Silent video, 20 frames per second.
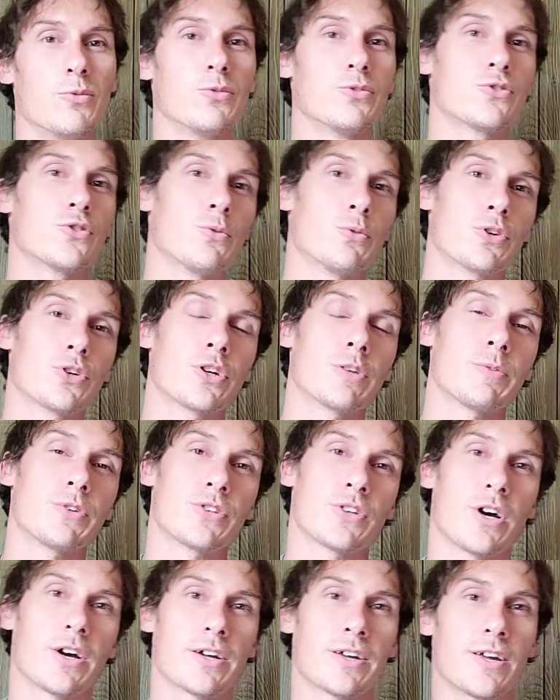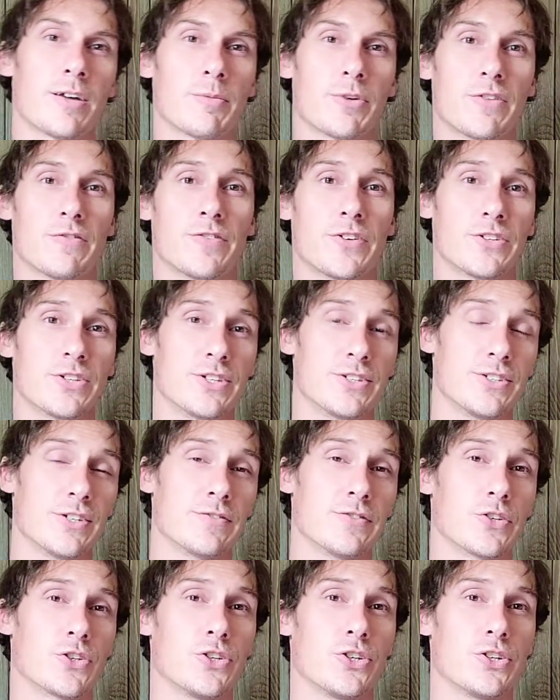So we're going to be talking about a fairly
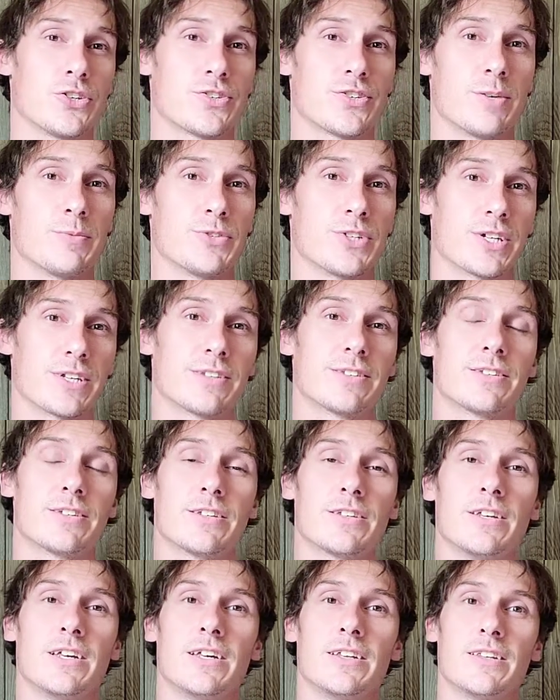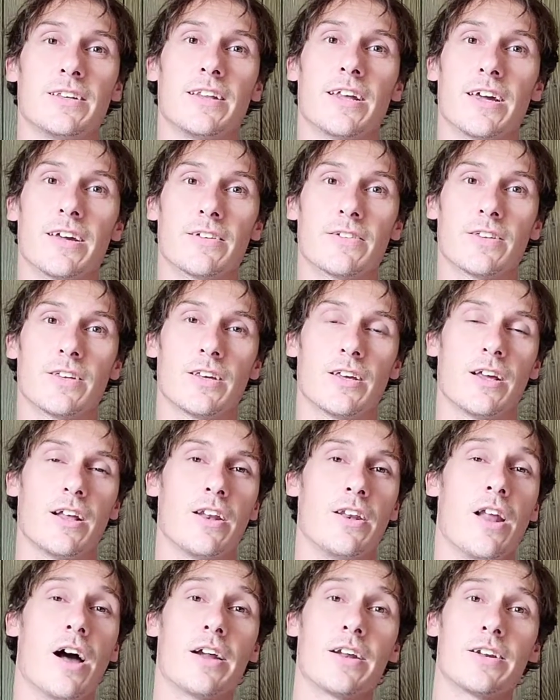difficult subject today,
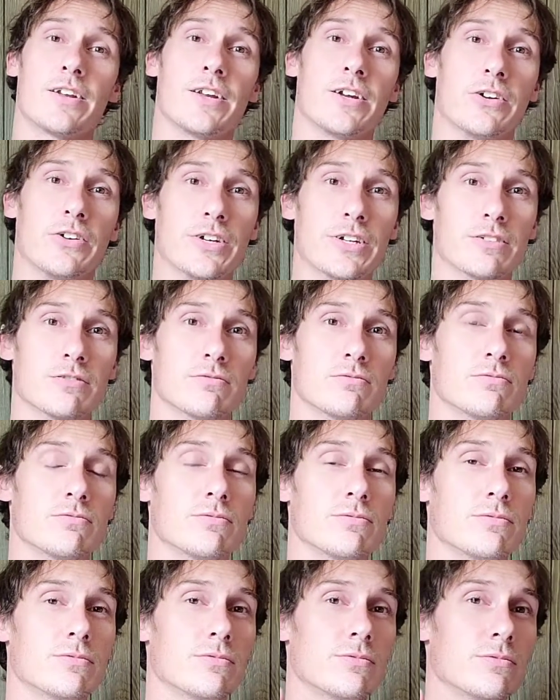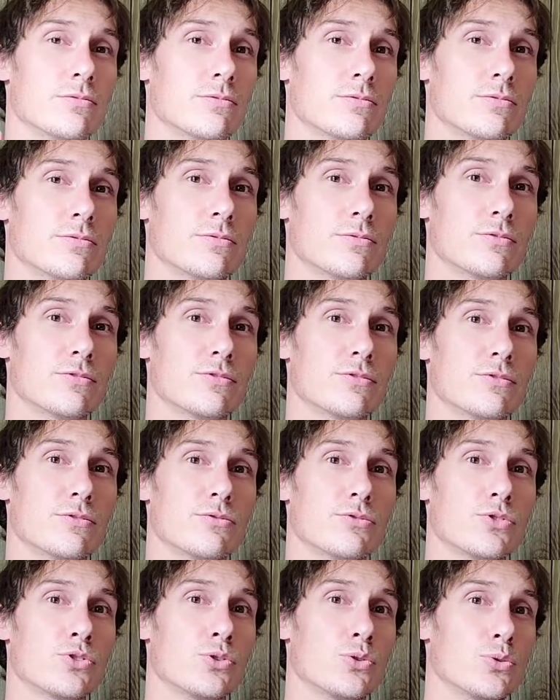not adhering
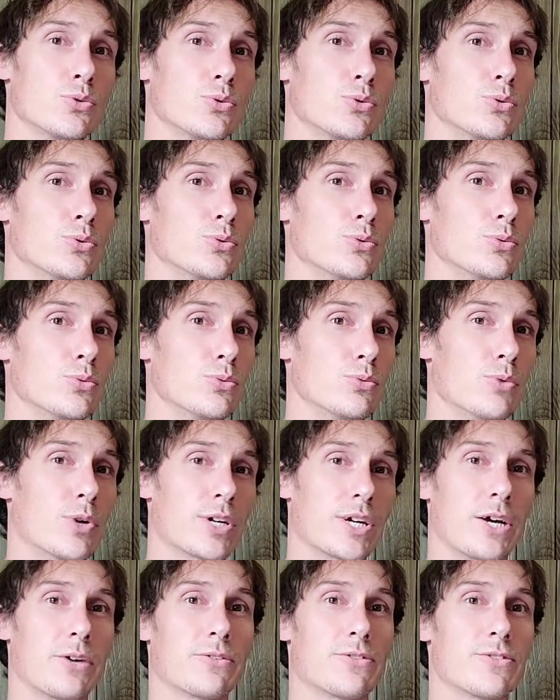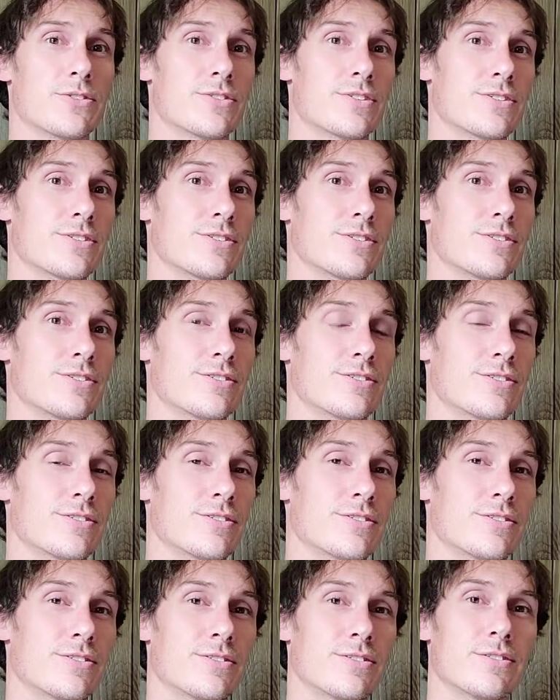to workouts
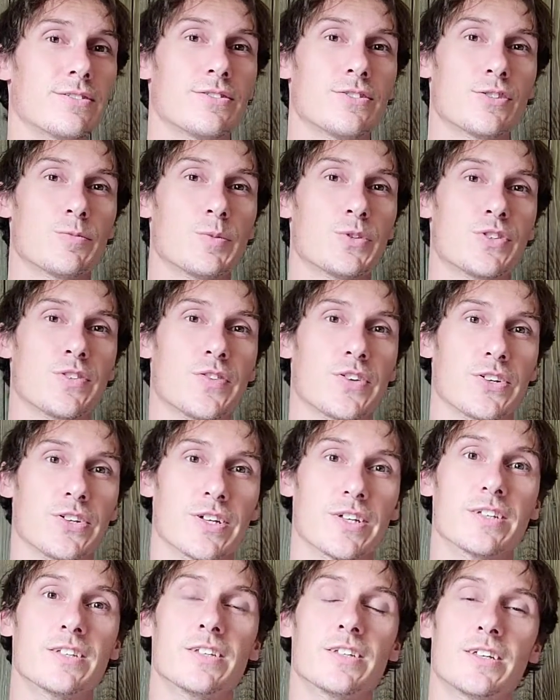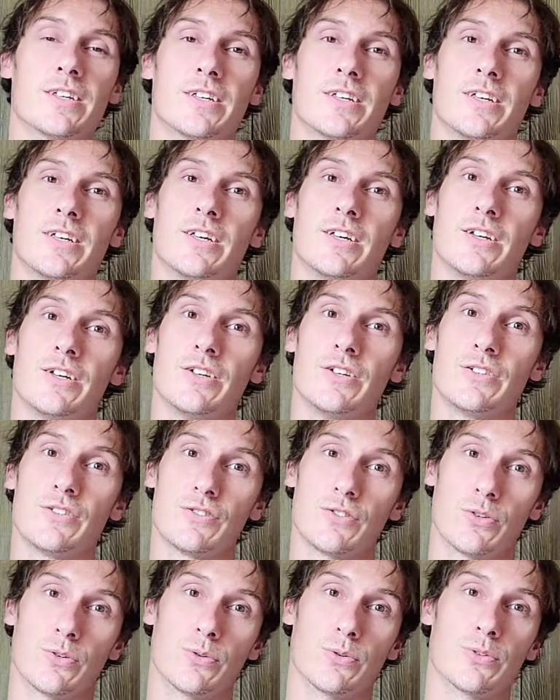specifically.
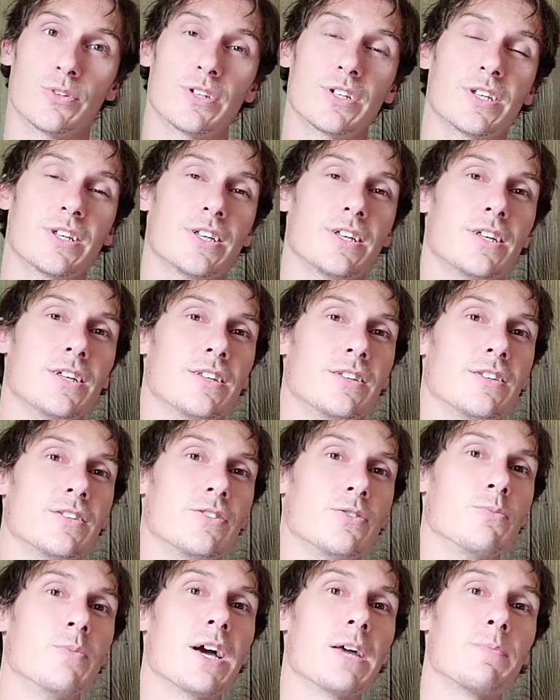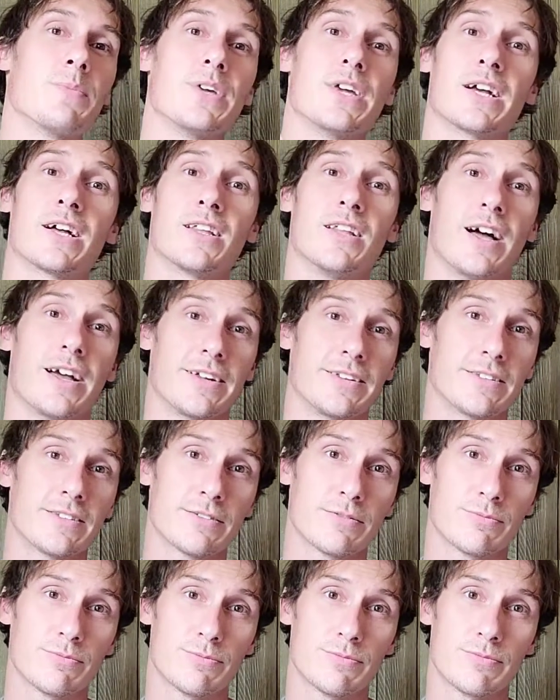So you might be a client